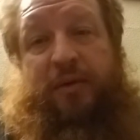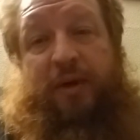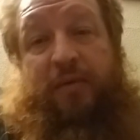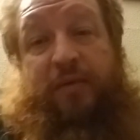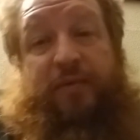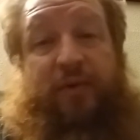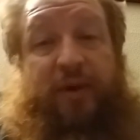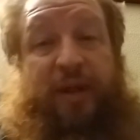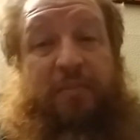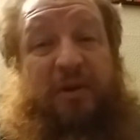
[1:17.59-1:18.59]
and
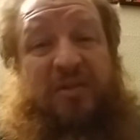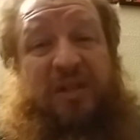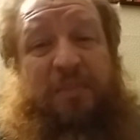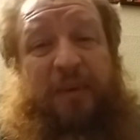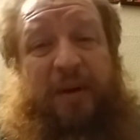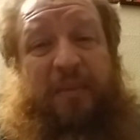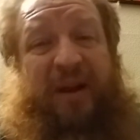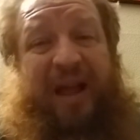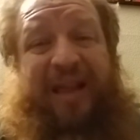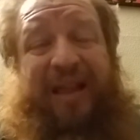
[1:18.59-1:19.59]
reviewing it. Mostly beer,
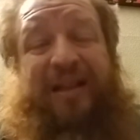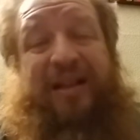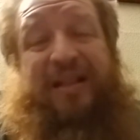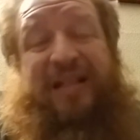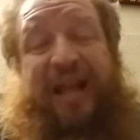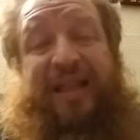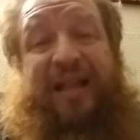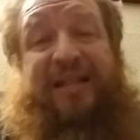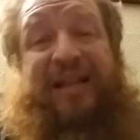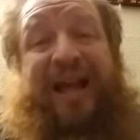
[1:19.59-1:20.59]
and the sad
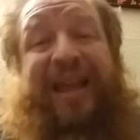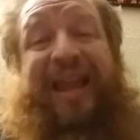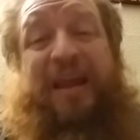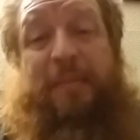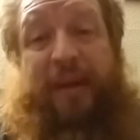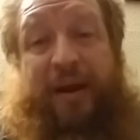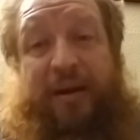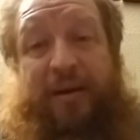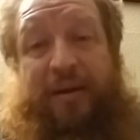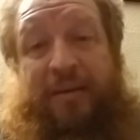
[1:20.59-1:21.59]
thing is I hate beer,